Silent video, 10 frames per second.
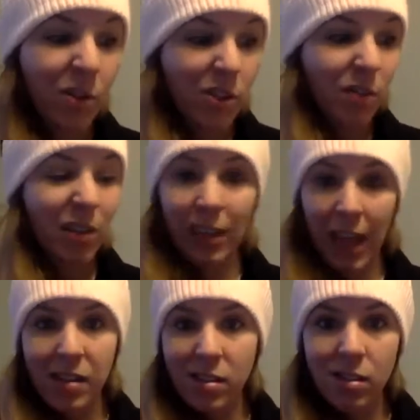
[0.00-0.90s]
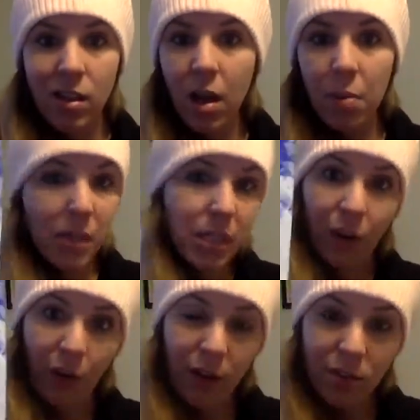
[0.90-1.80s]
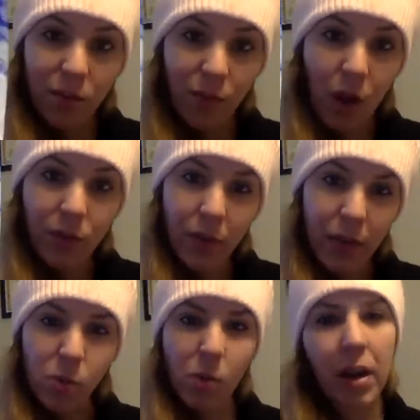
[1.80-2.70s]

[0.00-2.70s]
There's even less materials involved in this one.